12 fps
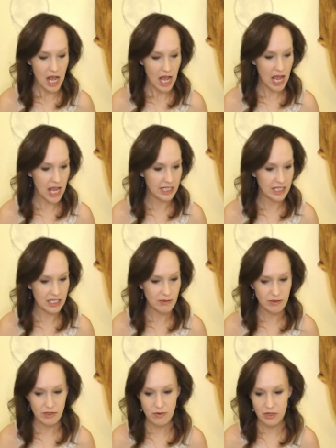and that's
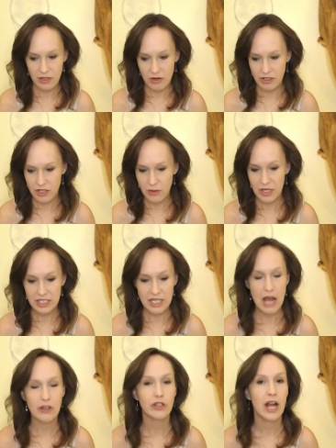what's going on too, is
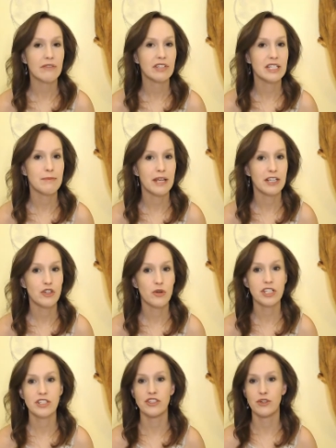now you're having to make
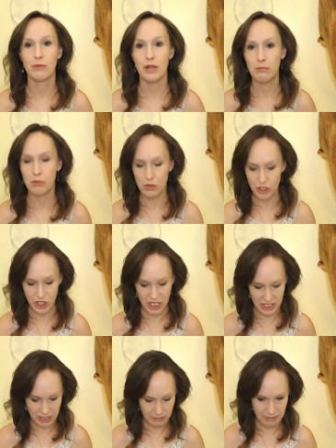choices. You're being pushed
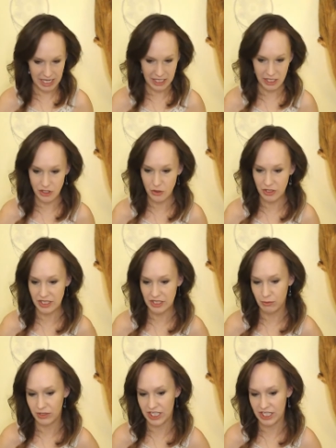into making
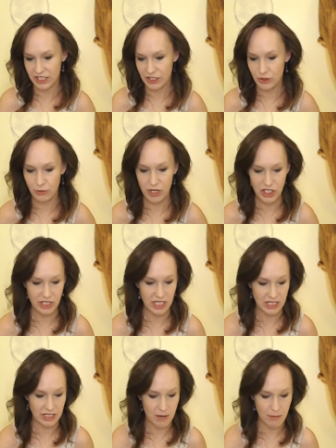choices with this situation
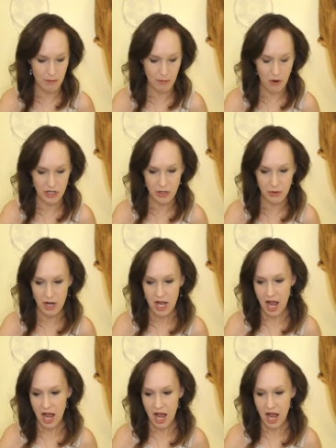that's come upon you.